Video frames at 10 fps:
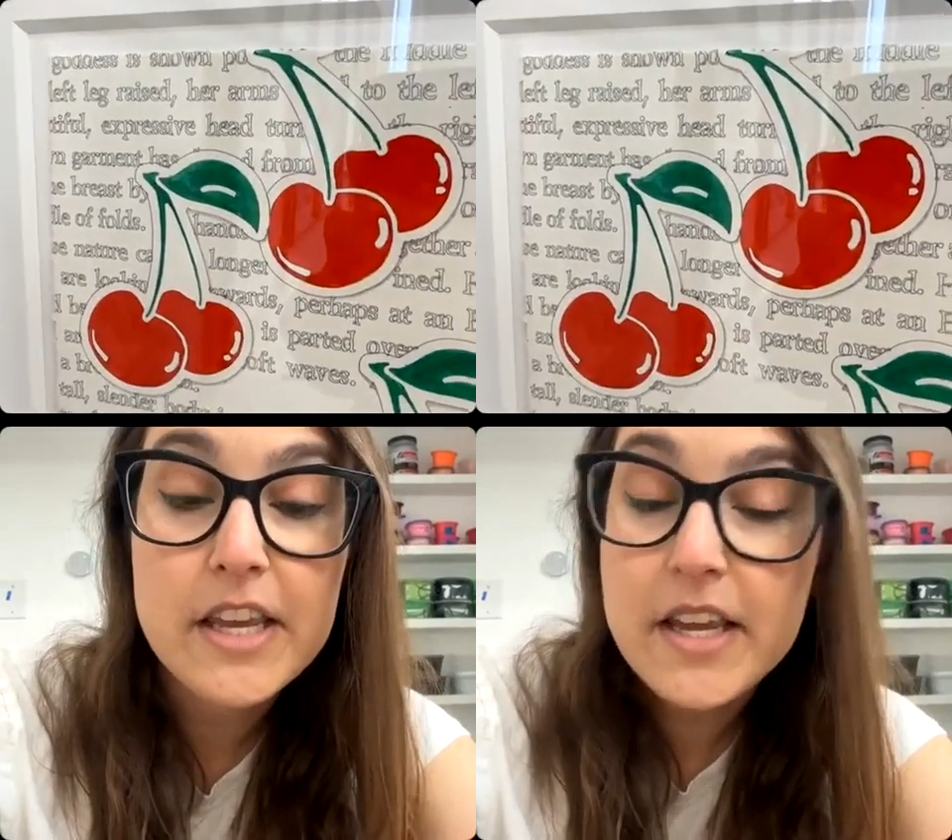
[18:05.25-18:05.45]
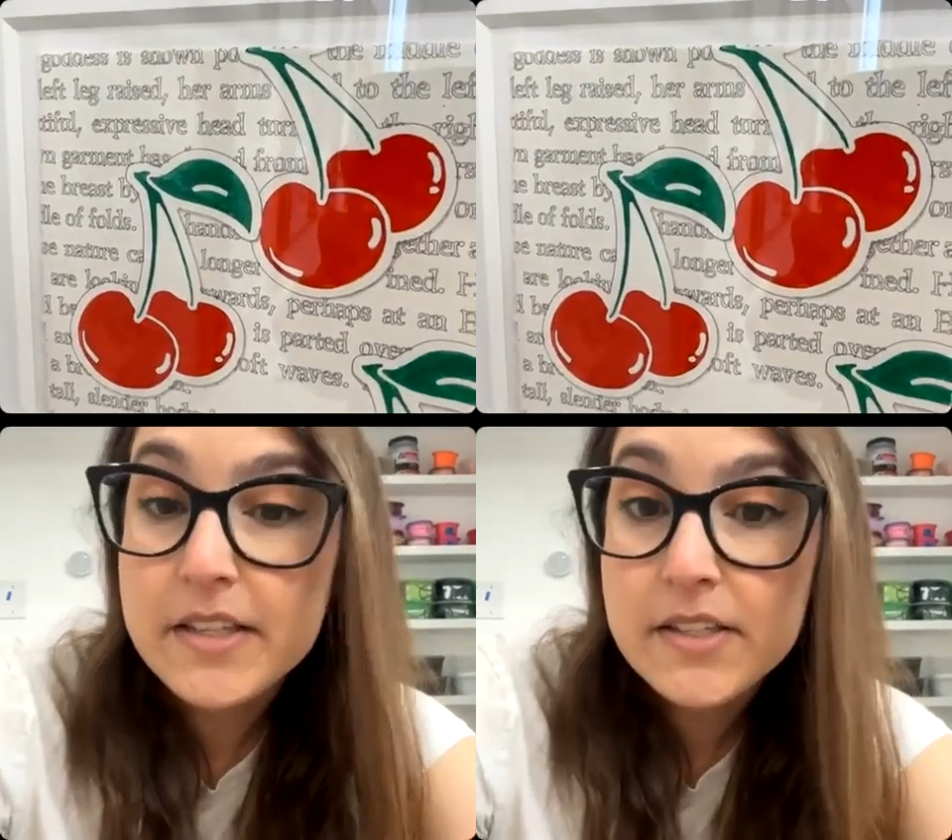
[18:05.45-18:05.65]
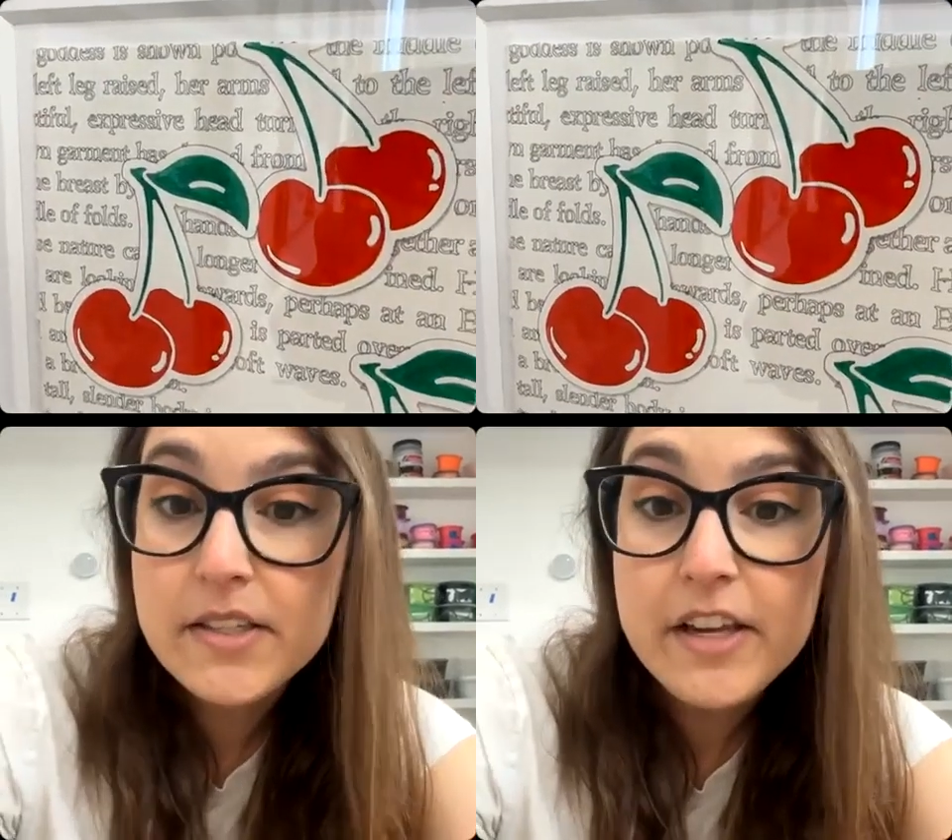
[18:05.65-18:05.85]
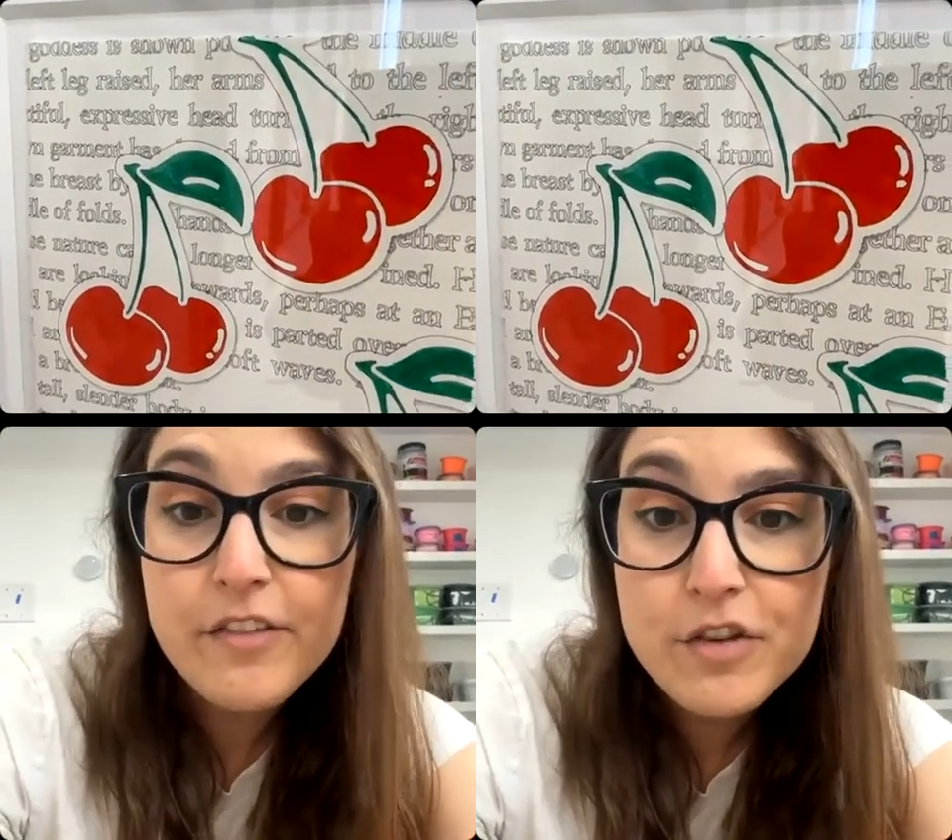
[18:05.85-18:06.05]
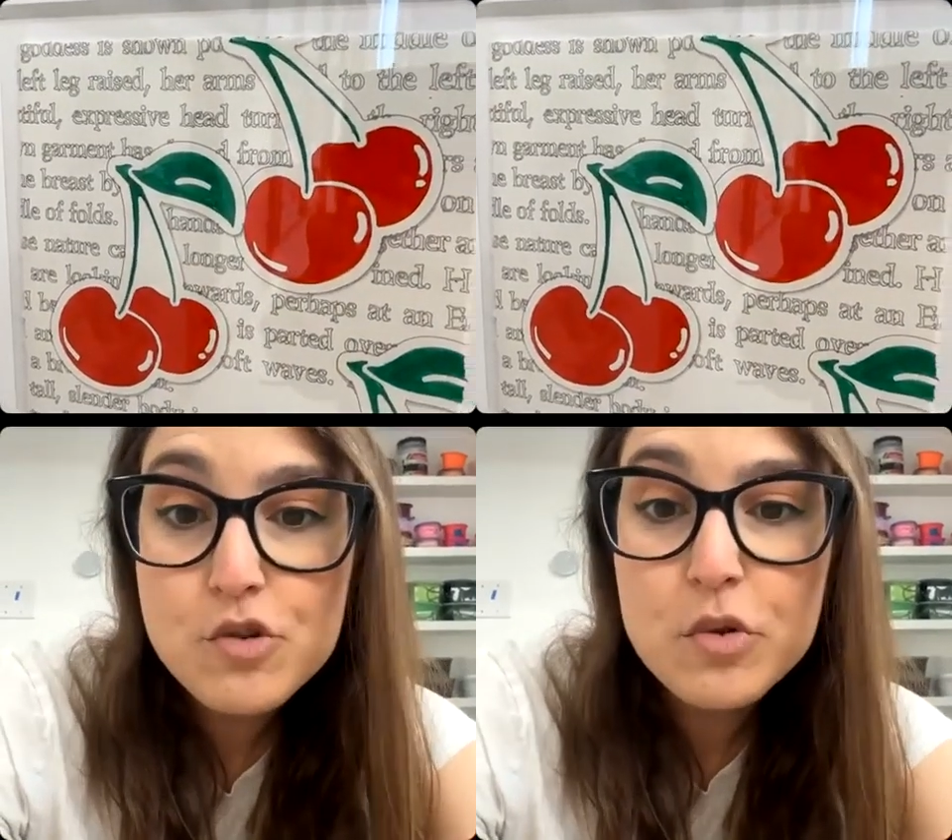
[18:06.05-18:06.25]
it's like a
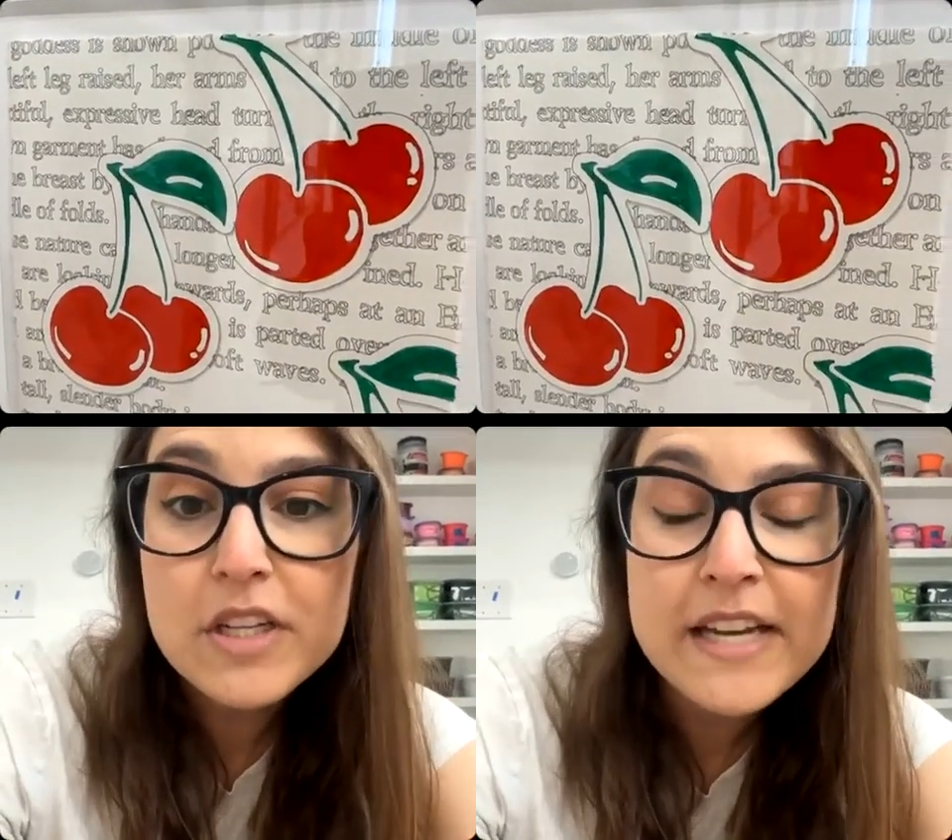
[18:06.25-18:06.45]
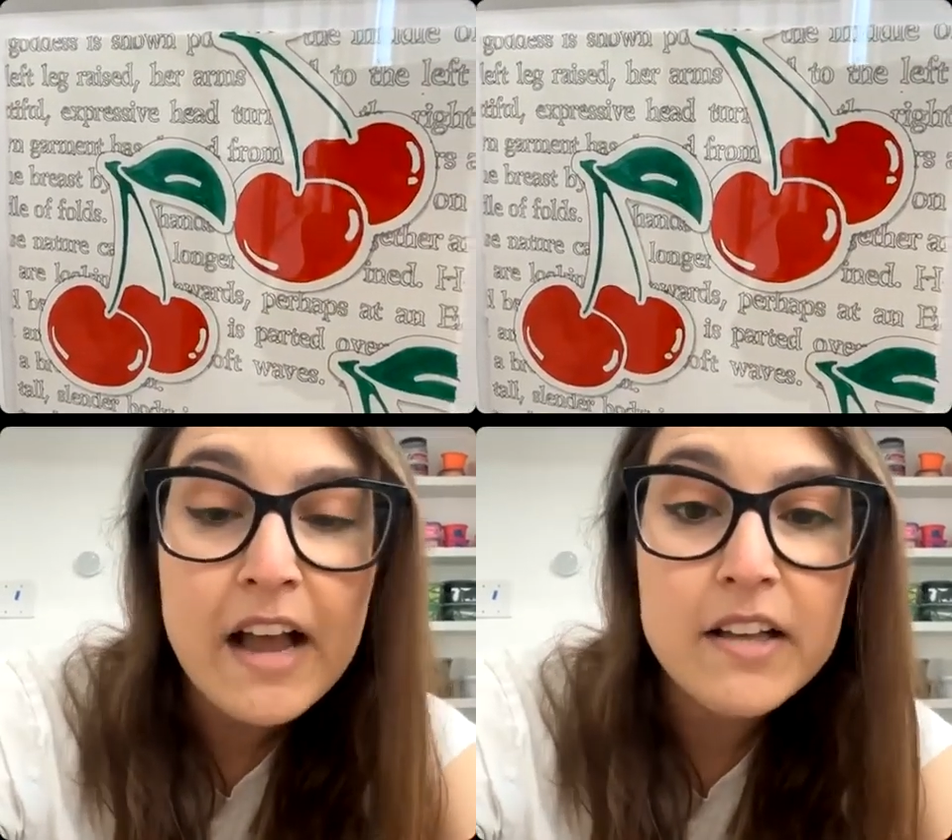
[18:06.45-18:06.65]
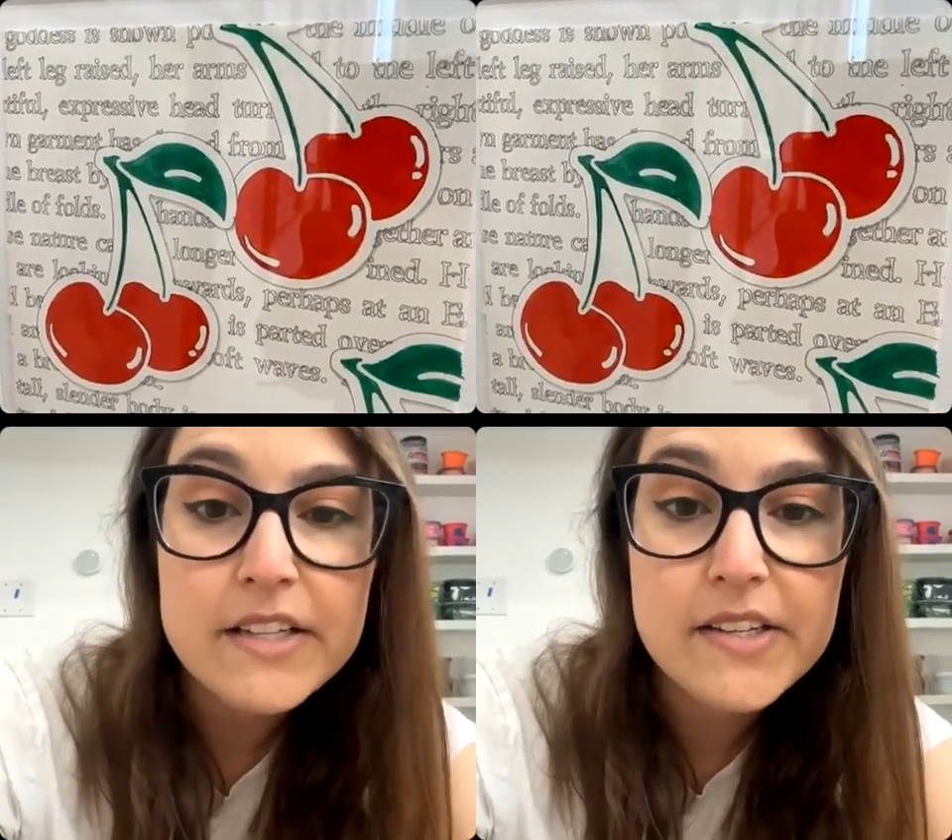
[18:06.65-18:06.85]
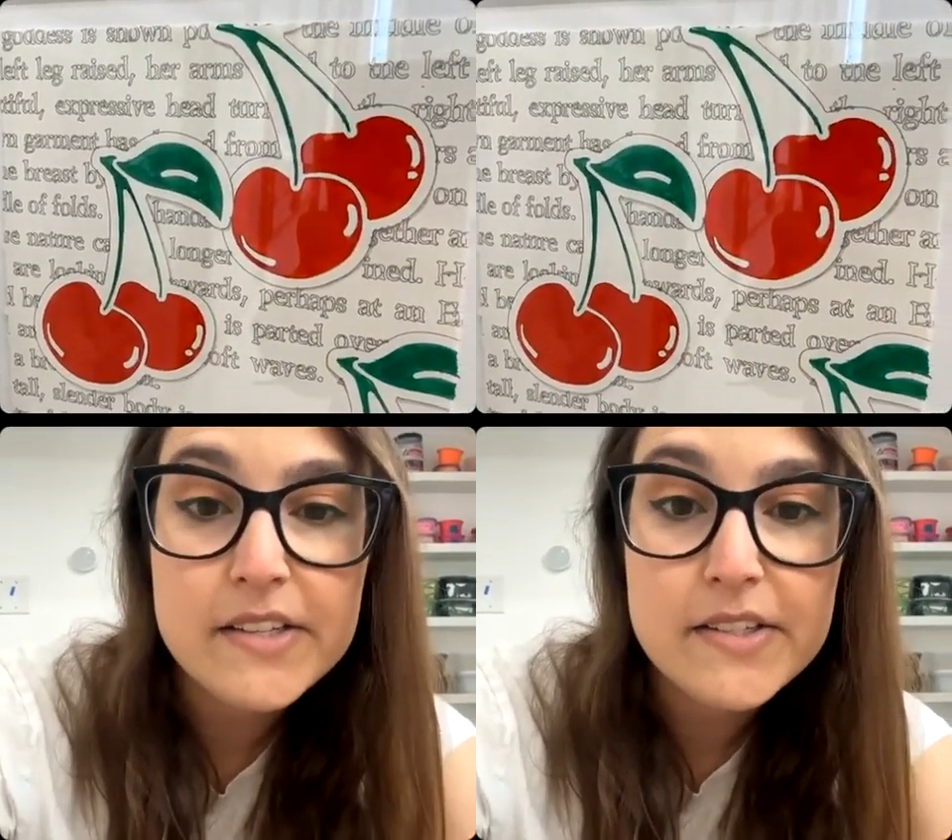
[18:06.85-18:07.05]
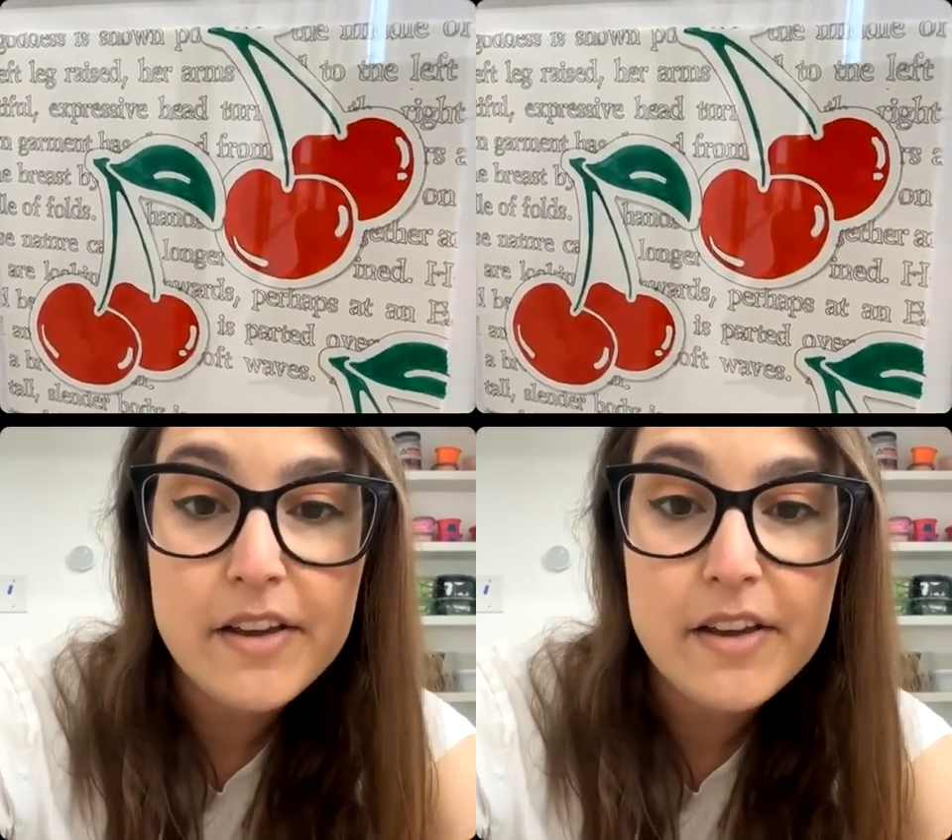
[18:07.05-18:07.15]
visual analysis